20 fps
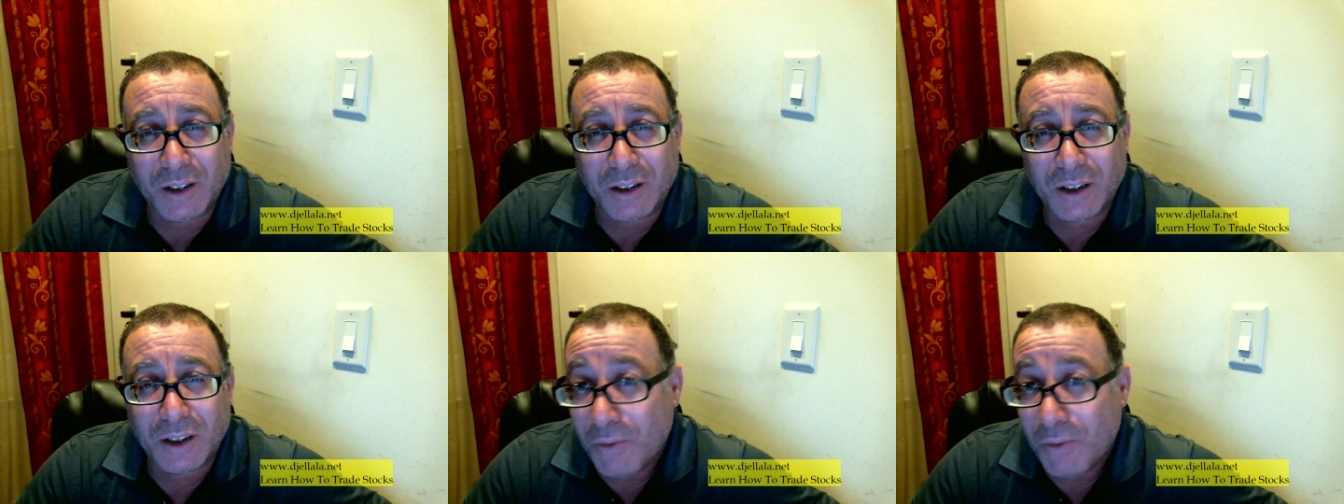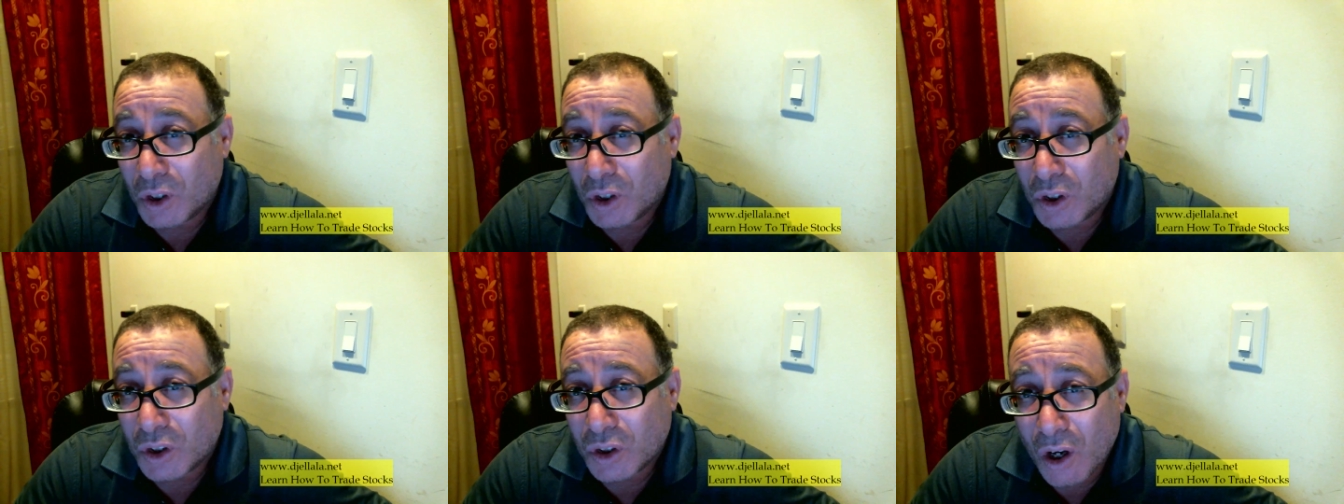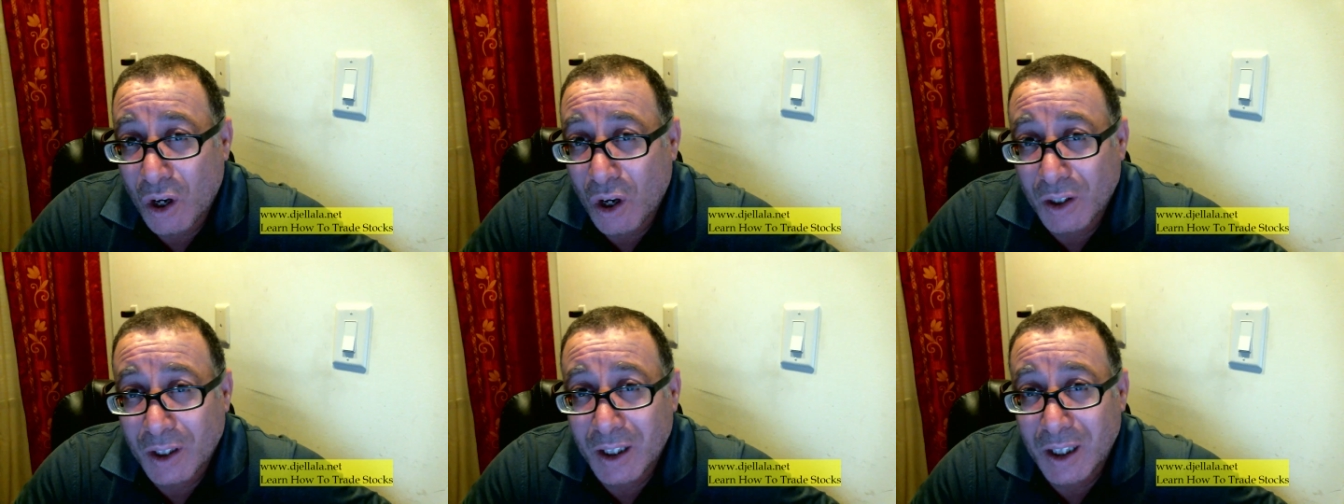If the
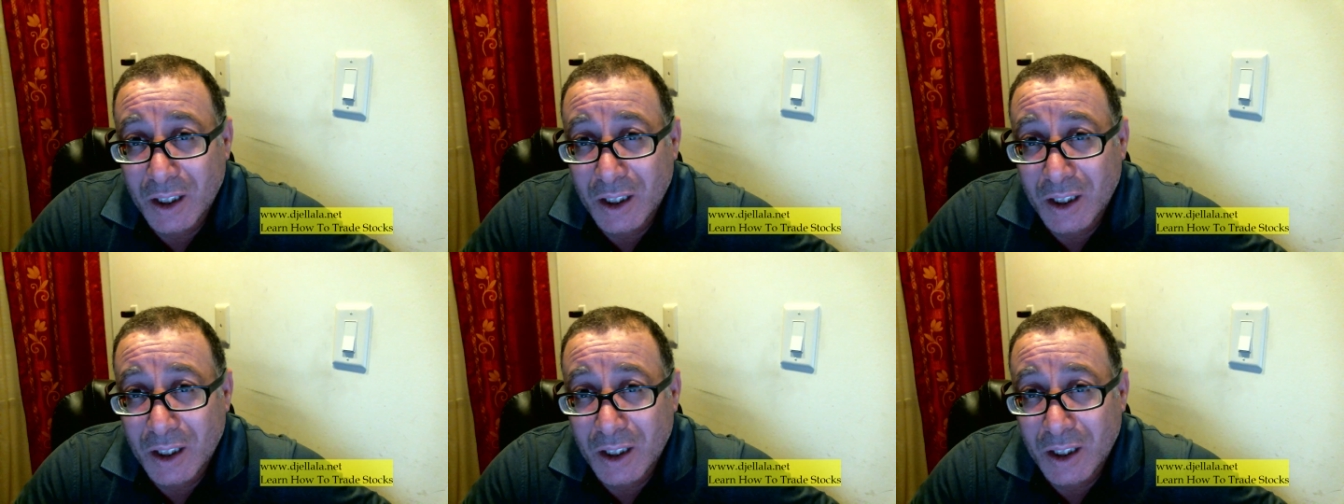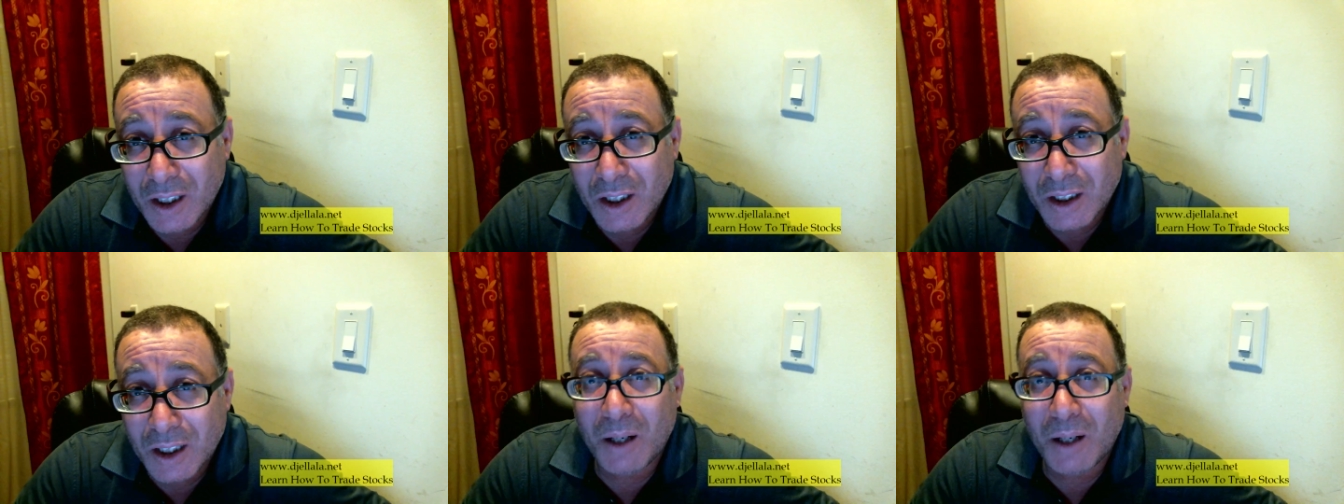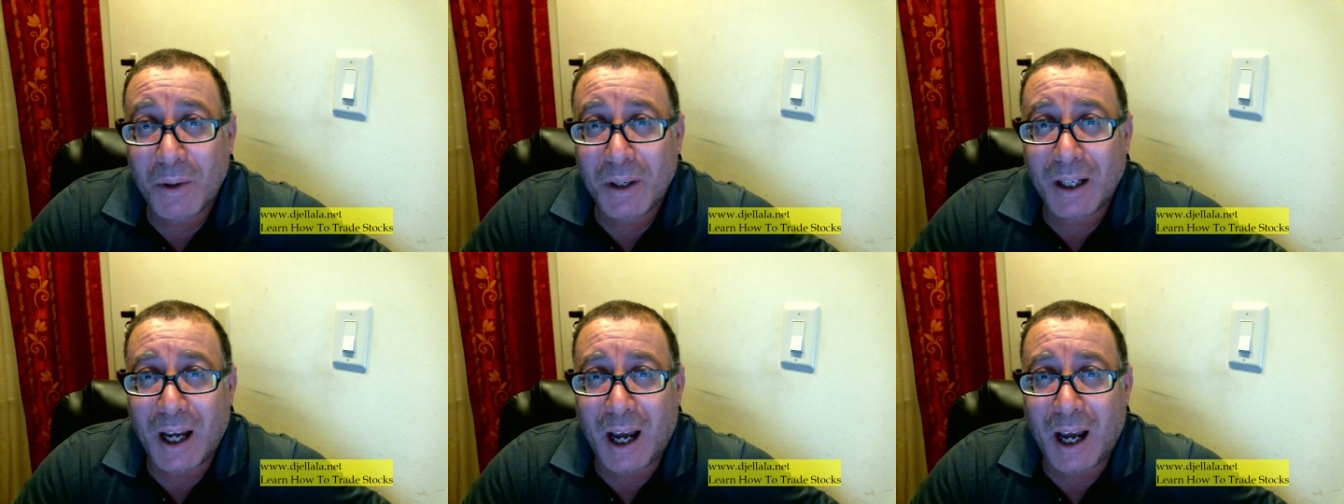stock is still
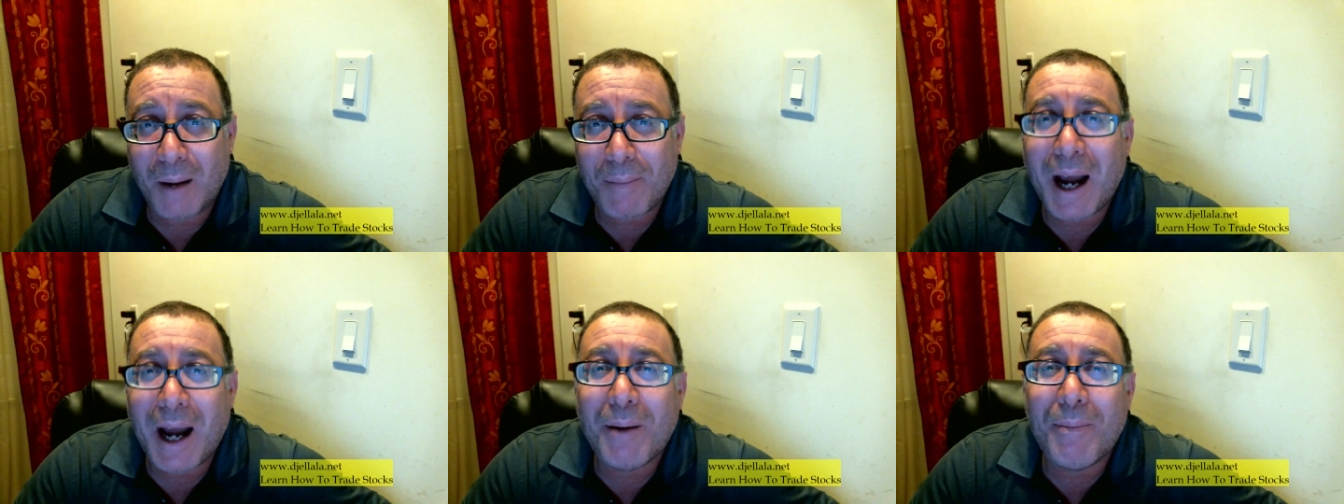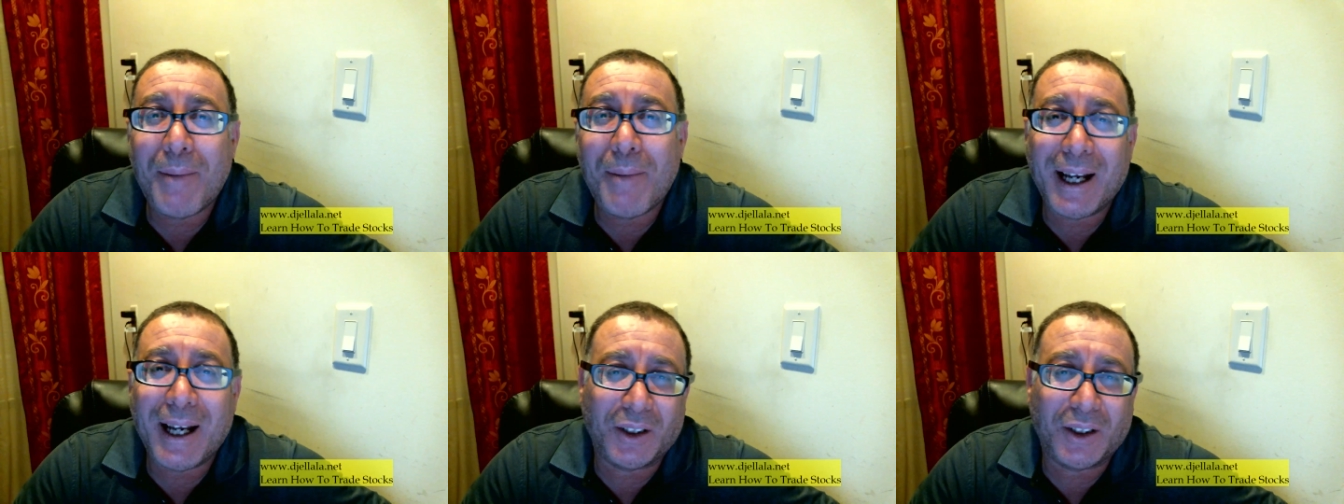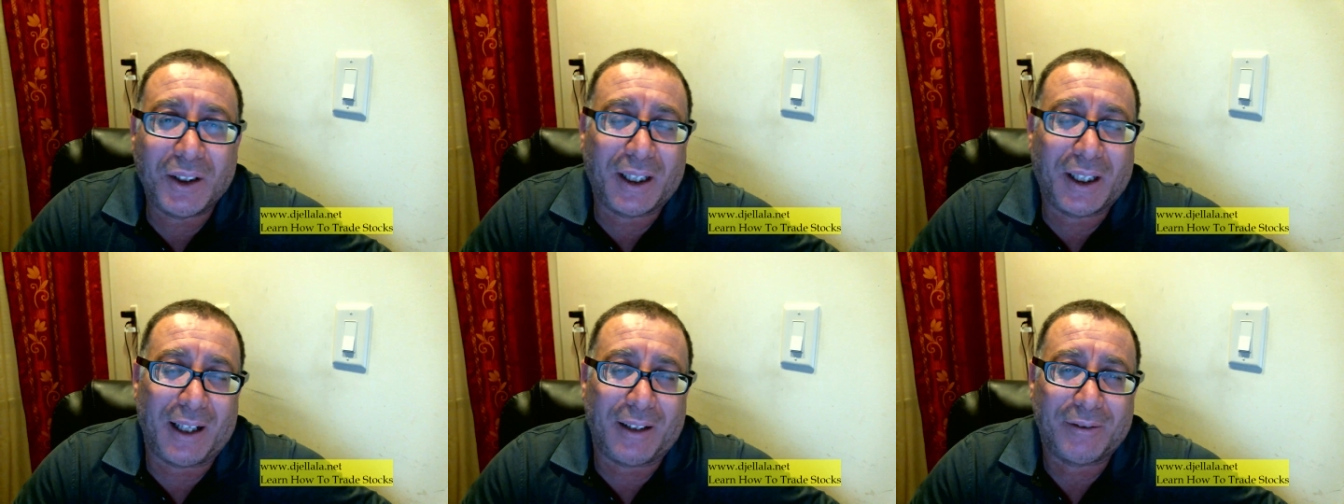going up, I'll buy it
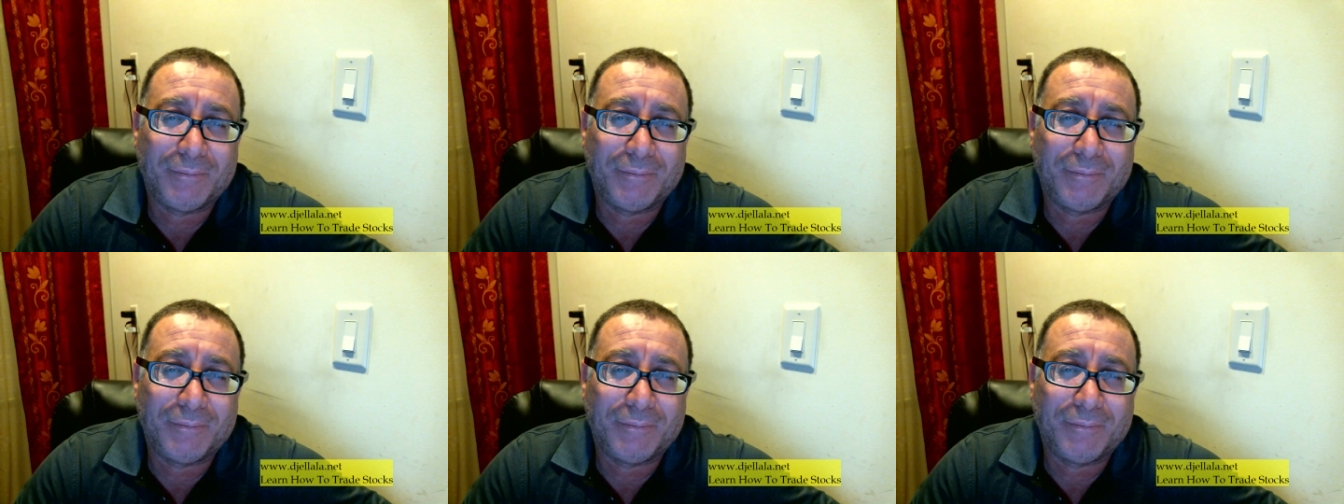again.